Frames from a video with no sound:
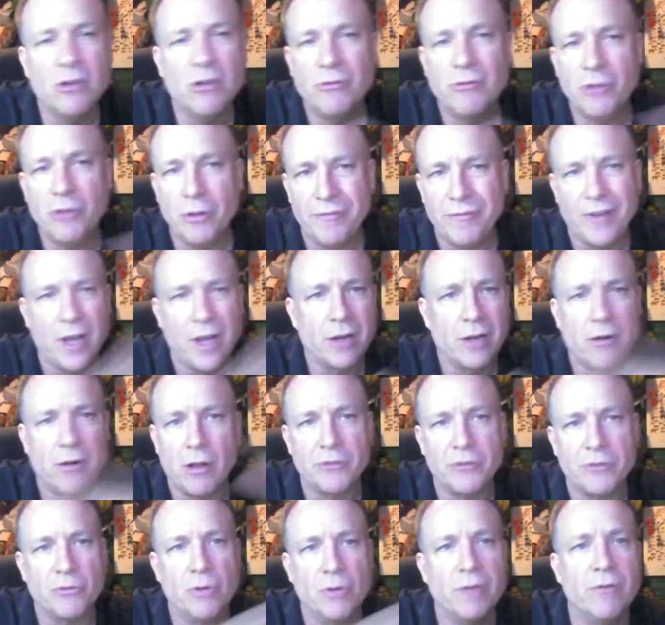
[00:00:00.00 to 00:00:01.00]
They'll fly
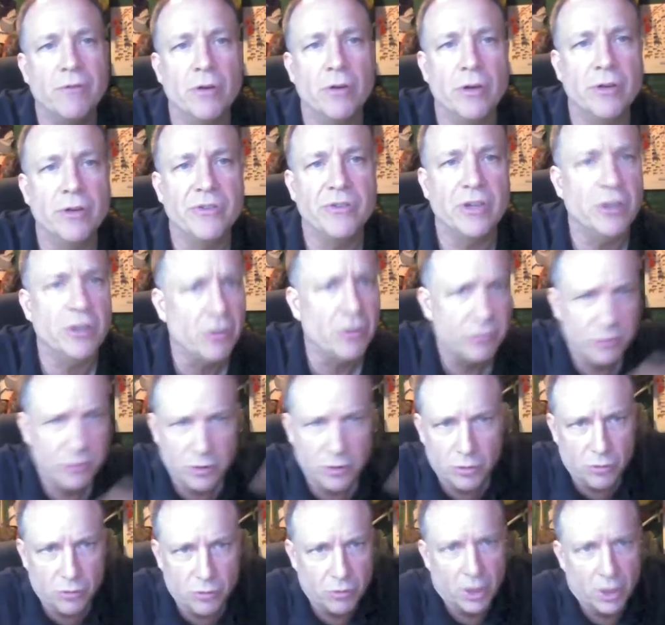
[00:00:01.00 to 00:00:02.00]
across rivers and they'll
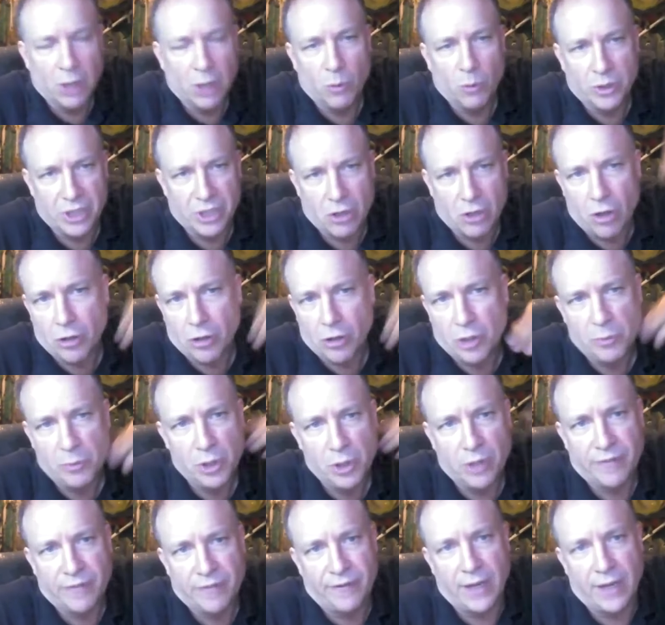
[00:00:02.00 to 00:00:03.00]
do what they call
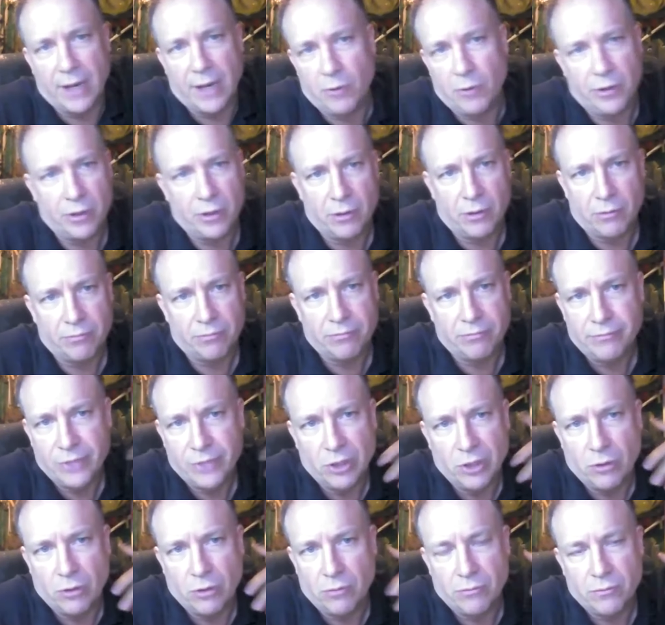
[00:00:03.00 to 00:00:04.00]
commuter flight, where they're you
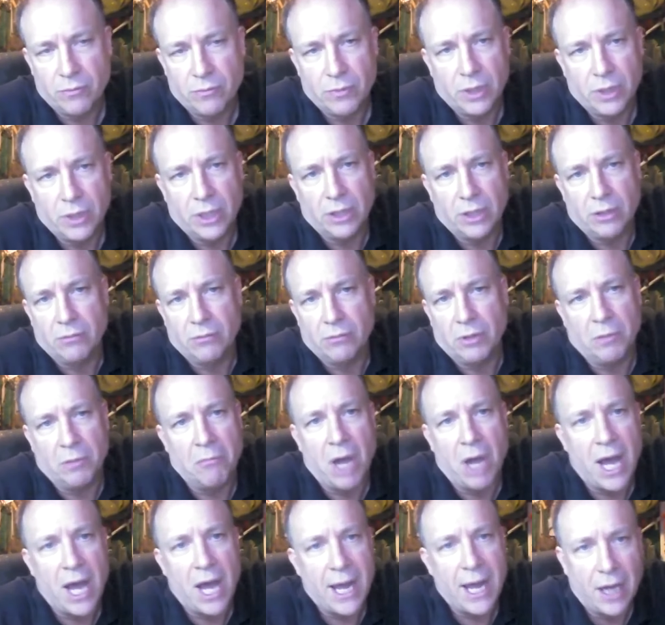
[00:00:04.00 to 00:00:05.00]
know uh, a
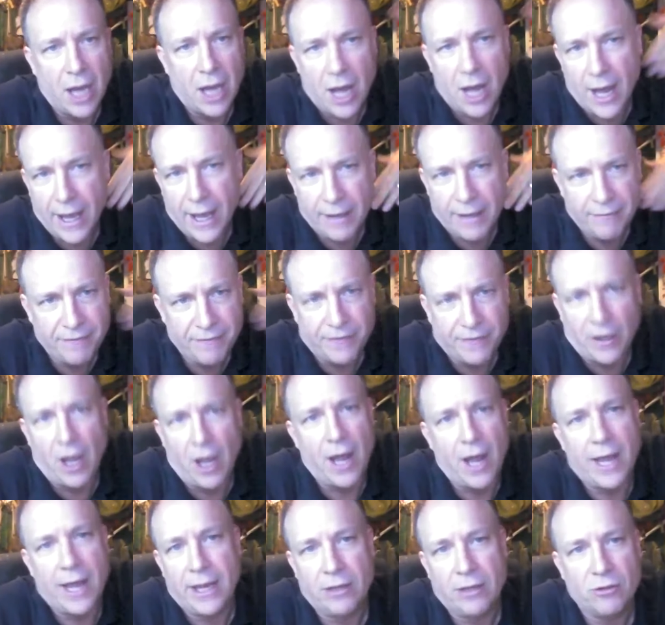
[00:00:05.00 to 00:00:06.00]
mile high
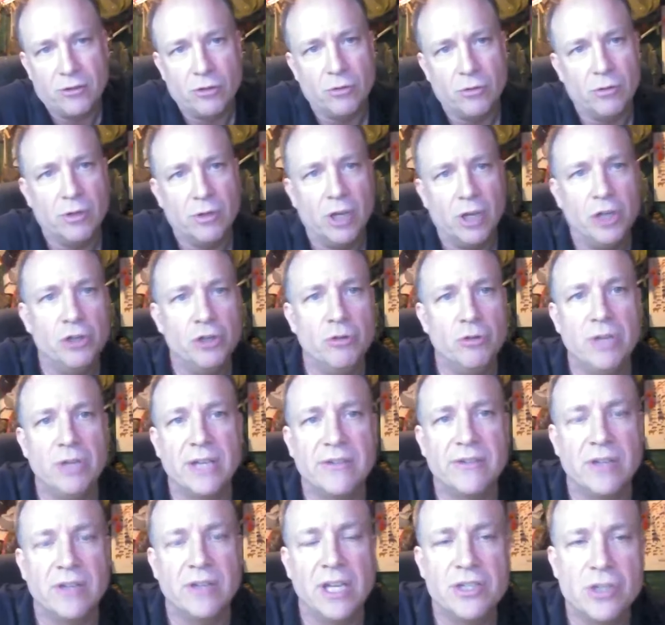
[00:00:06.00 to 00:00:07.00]
flying to a, new
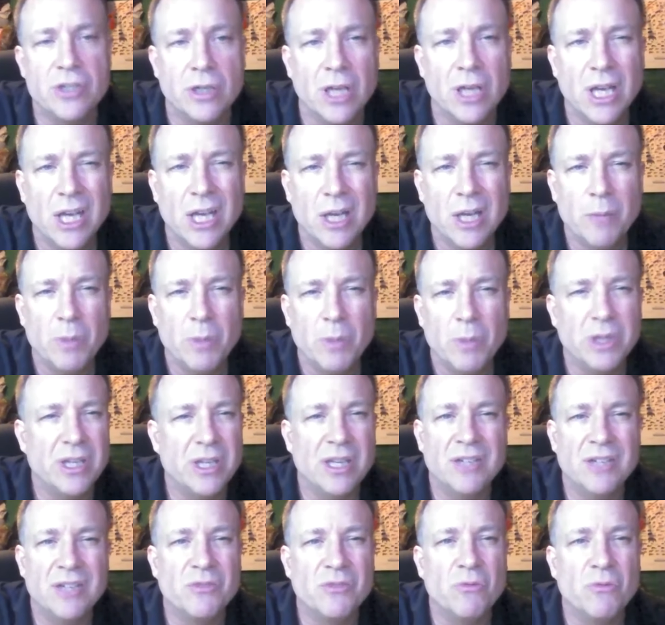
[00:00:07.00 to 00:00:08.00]
destination. But
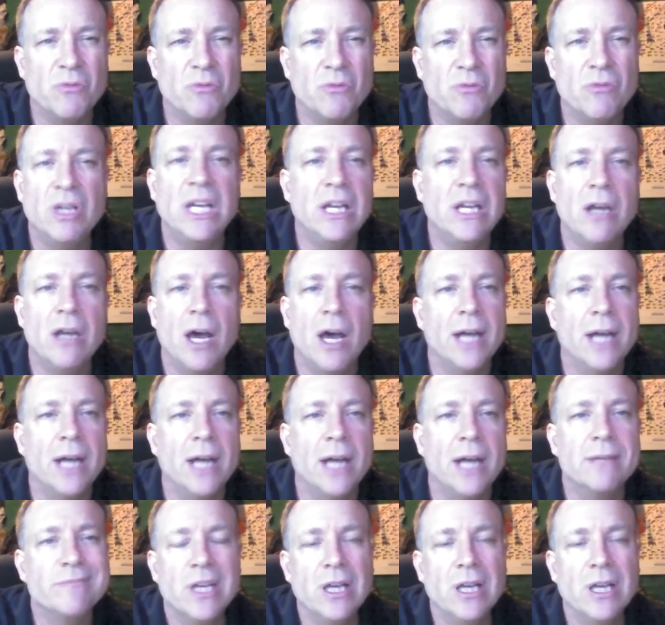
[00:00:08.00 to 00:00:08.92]
it's really not